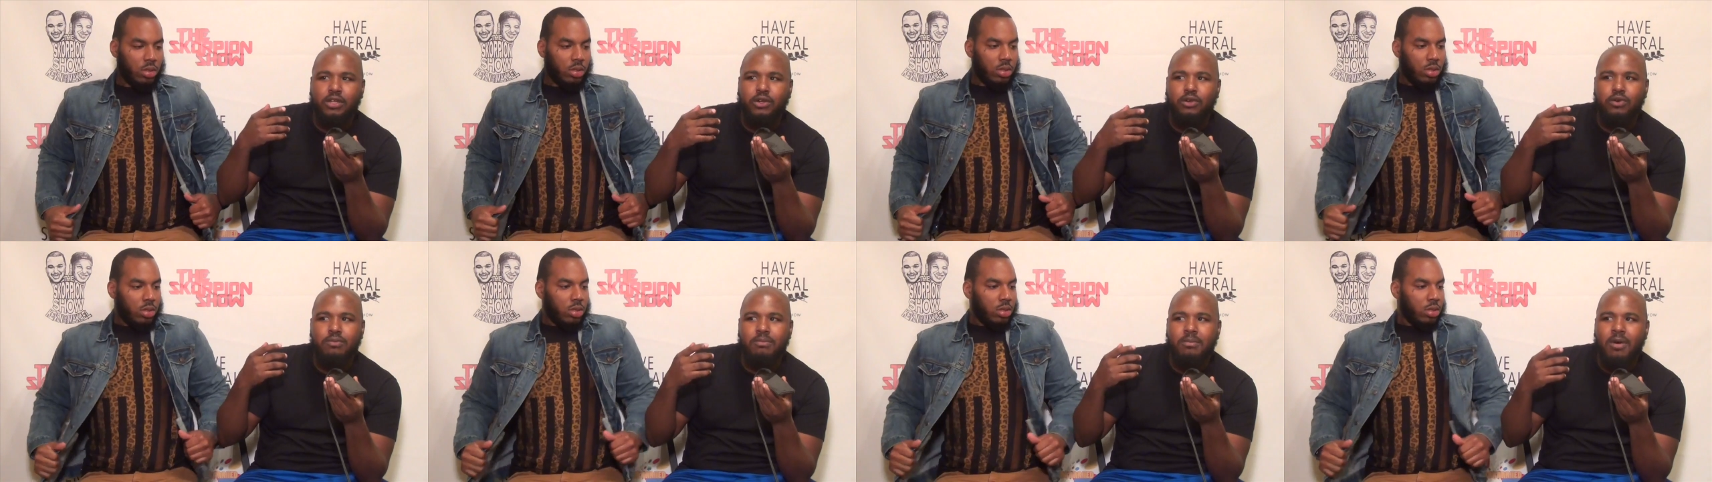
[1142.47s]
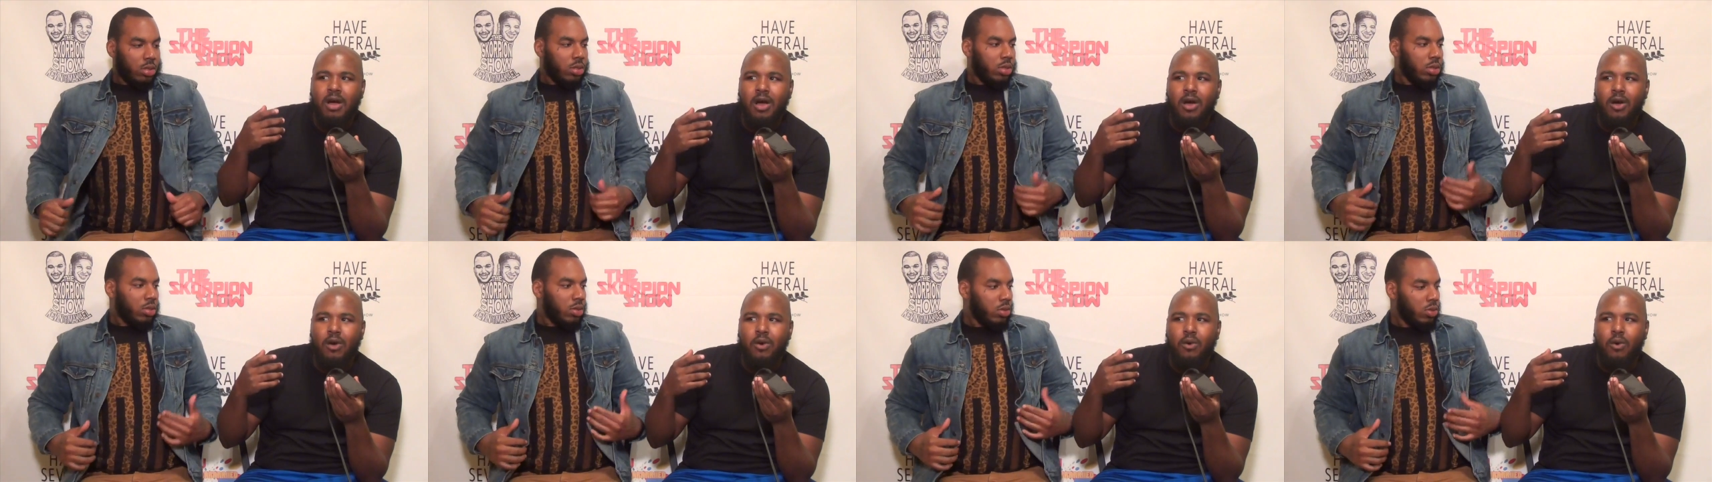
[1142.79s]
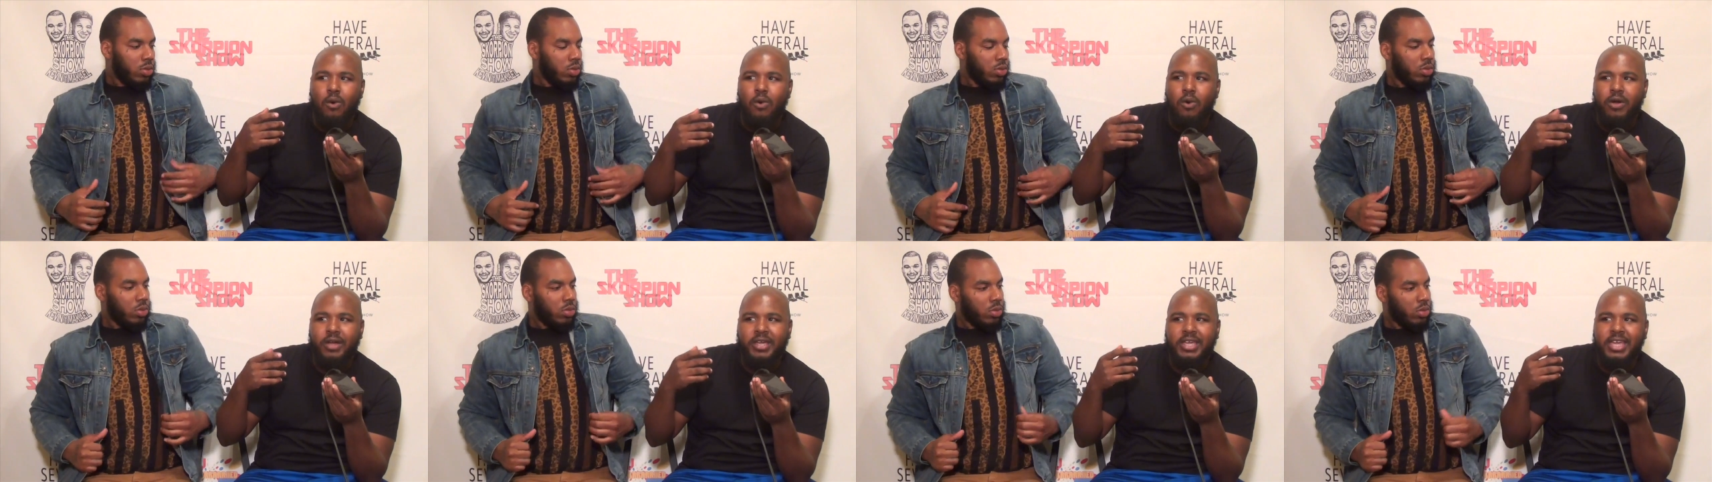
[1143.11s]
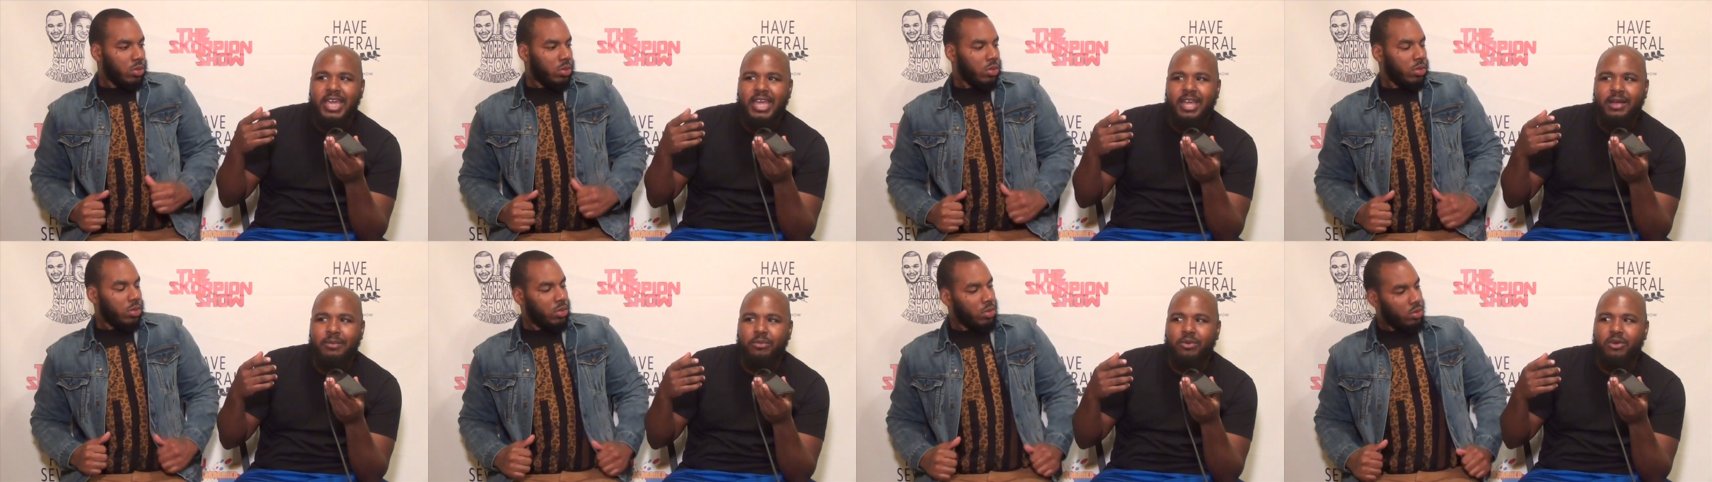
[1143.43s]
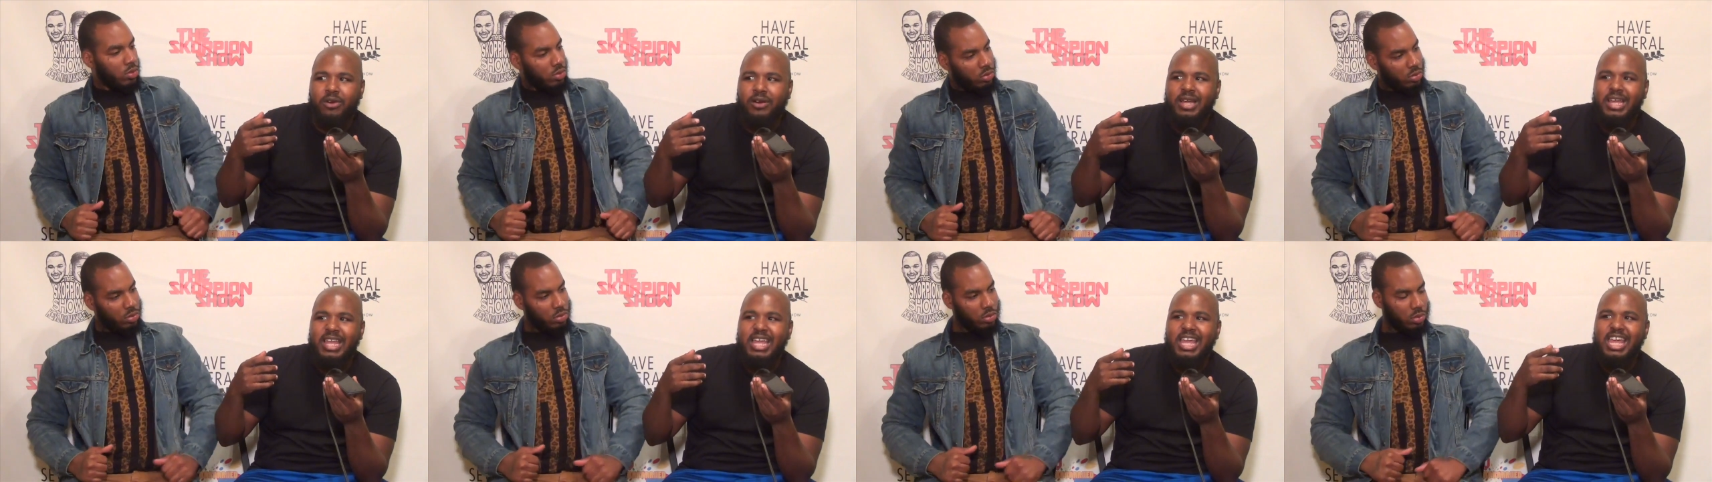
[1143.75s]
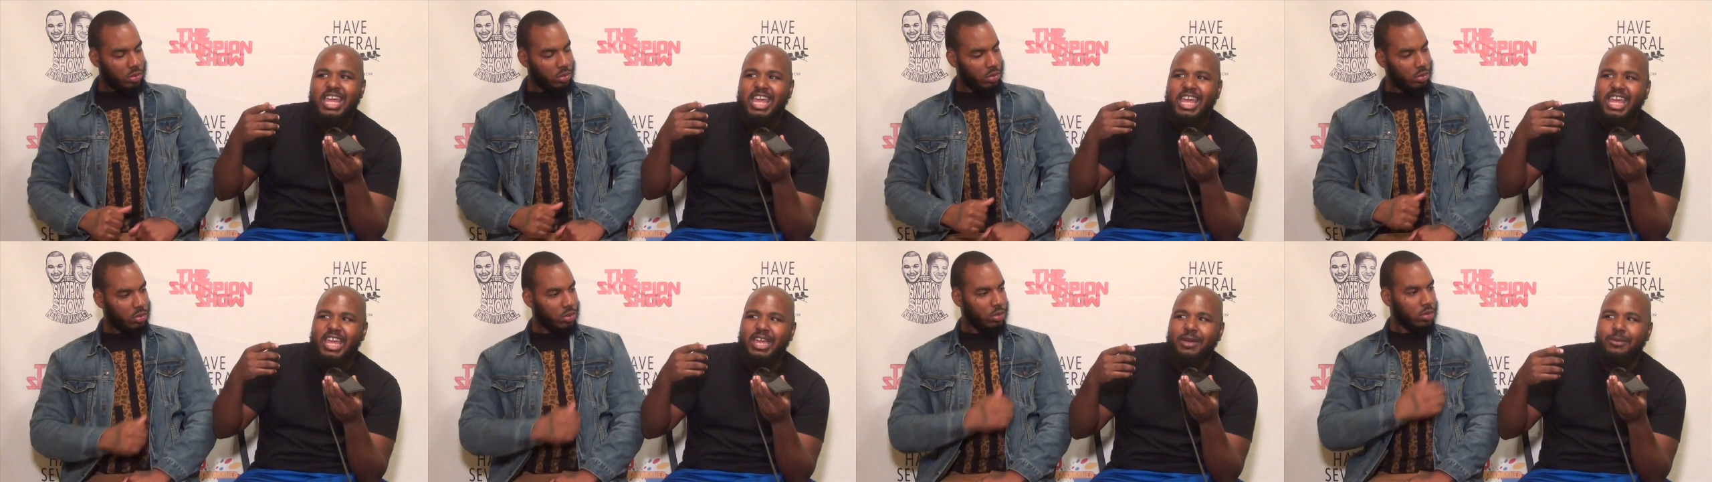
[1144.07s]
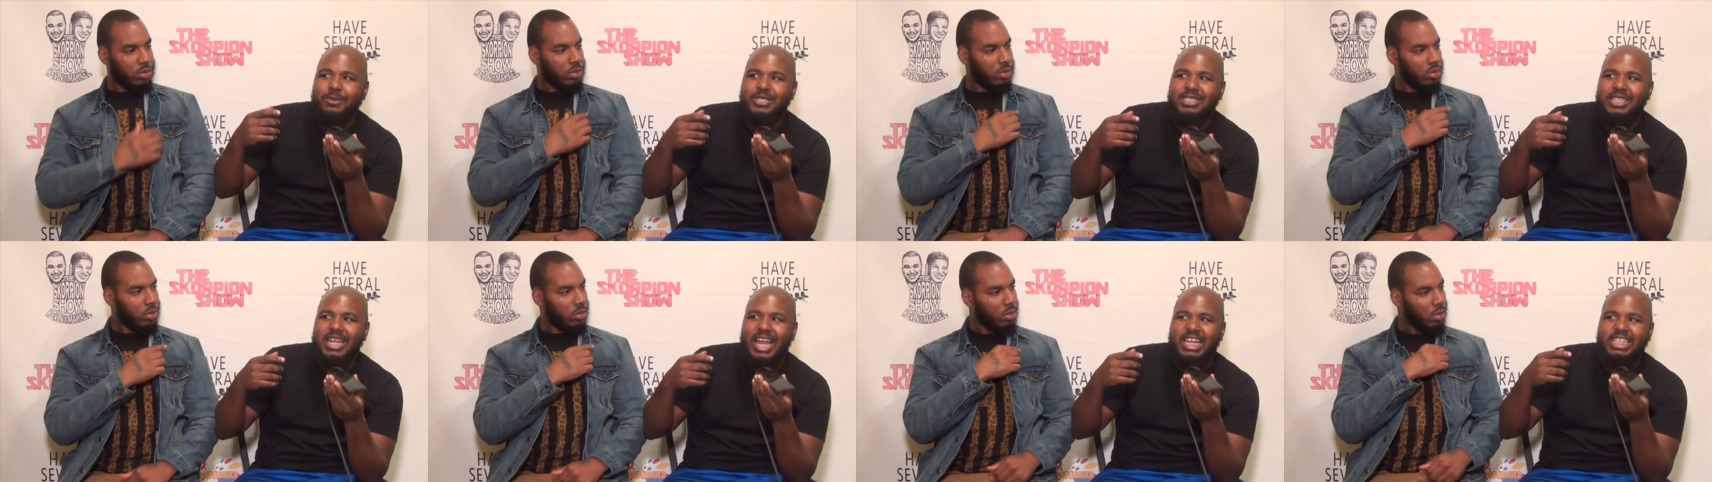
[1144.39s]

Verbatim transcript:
Speaker 1: Little Mo on camera, it was